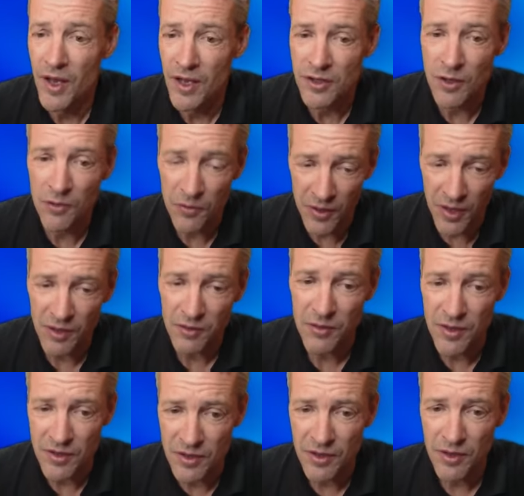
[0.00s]
So for that
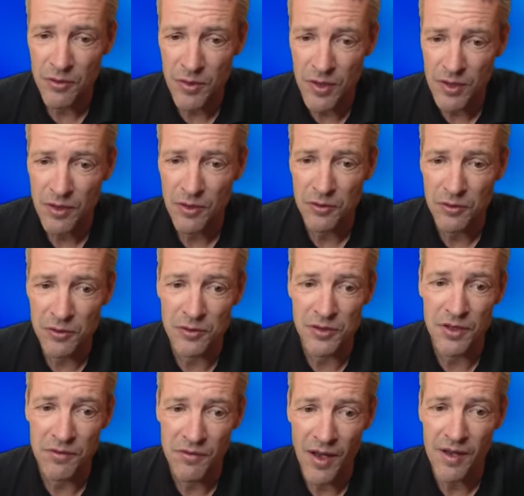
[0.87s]
reason, the queen goes to
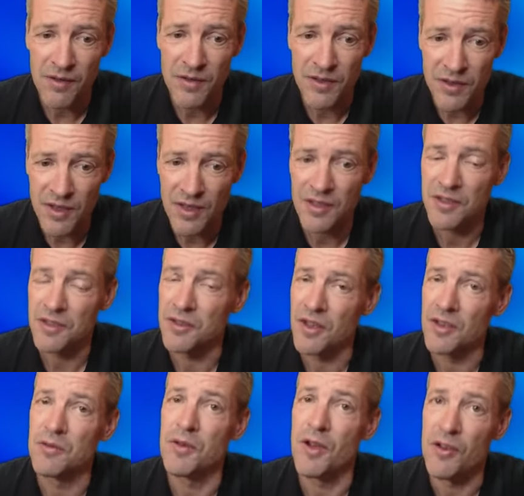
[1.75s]
c5 instead, so
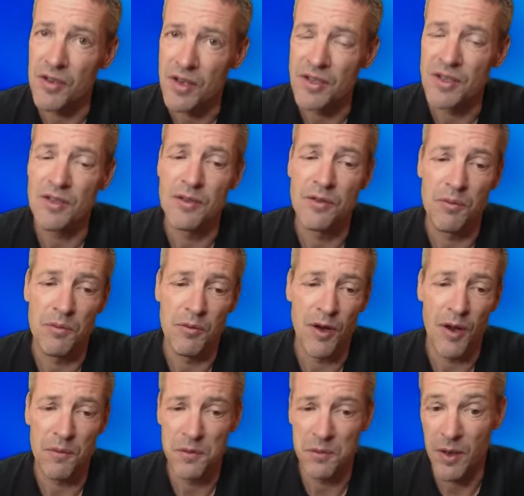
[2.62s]
that we are ready to
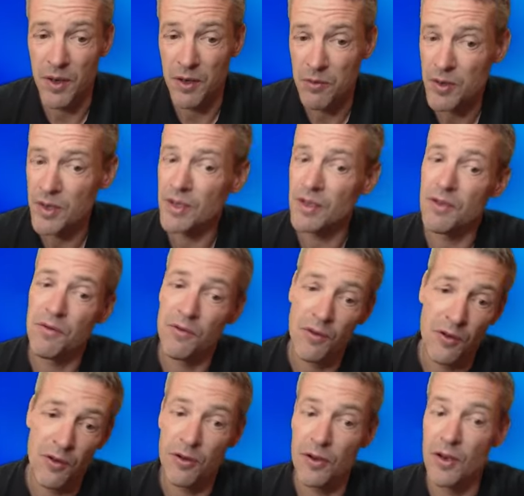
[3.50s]
perhaps play queen
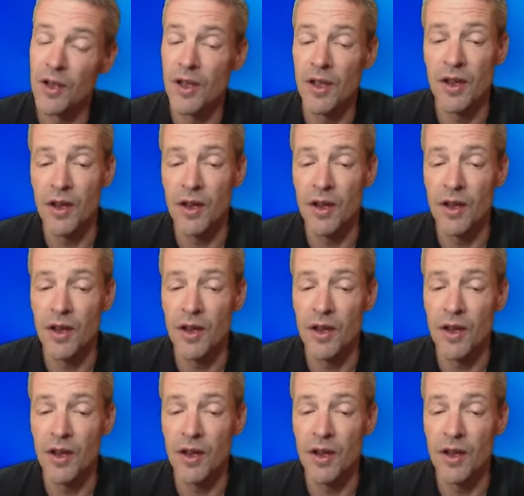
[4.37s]
d4,